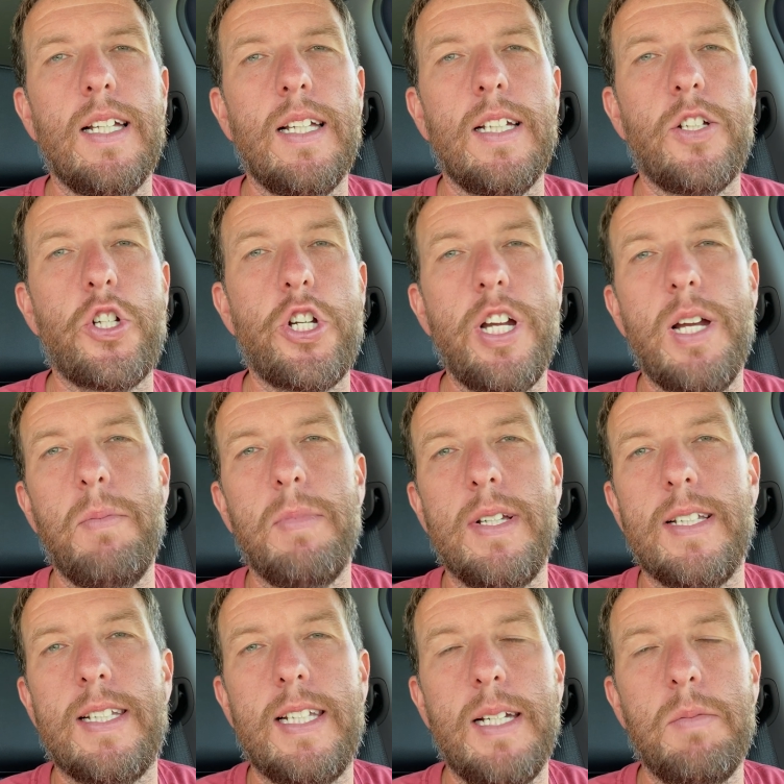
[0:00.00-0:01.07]
shim,
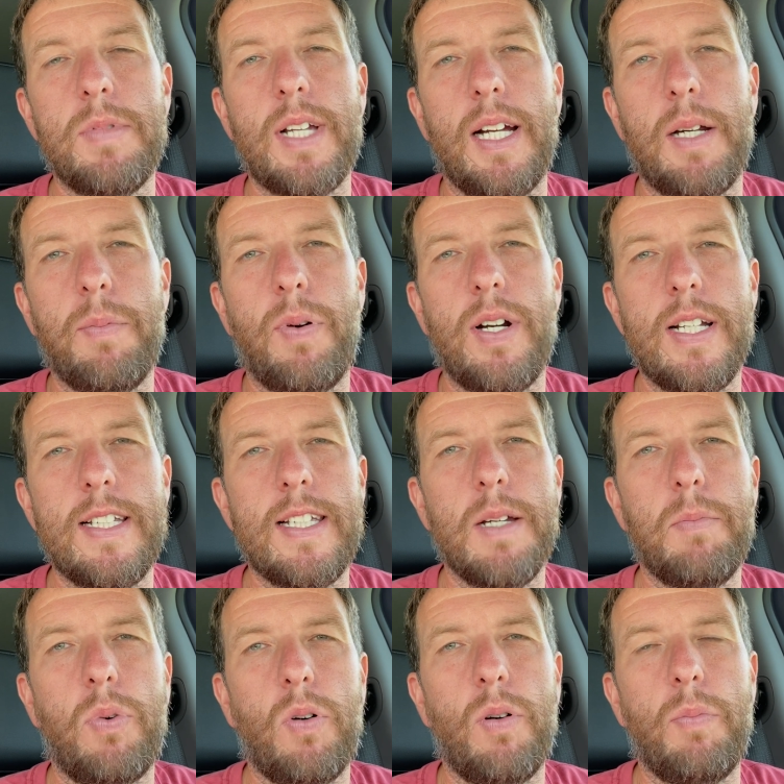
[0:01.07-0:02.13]
it seems like a pretty
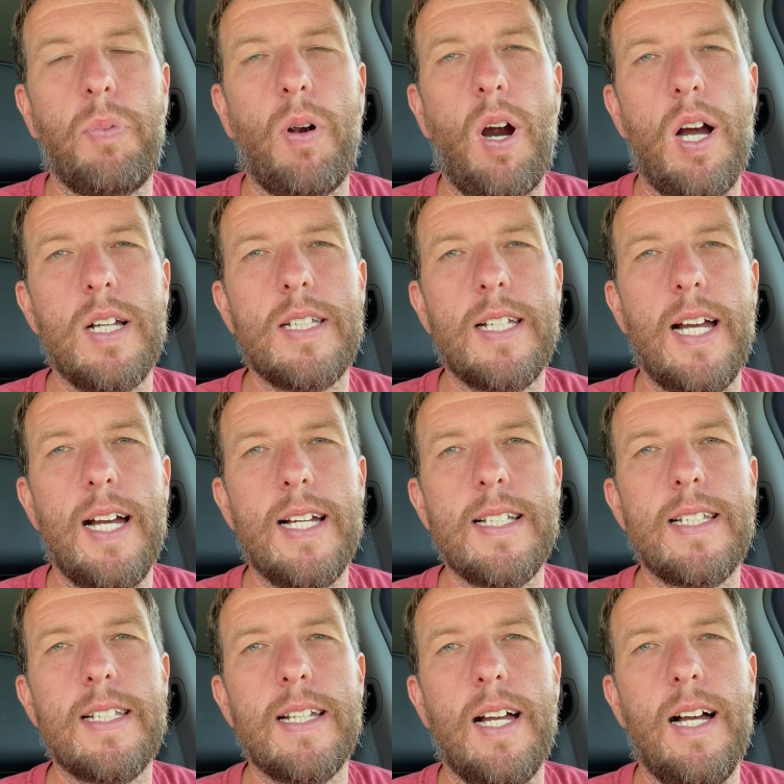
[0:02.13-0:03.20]
simple
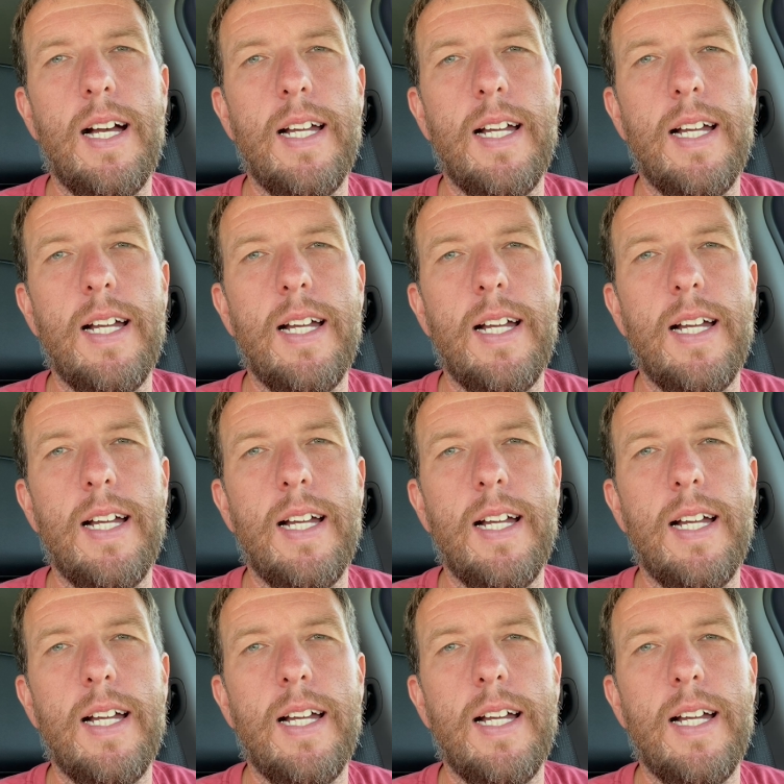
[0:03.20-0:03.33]
process.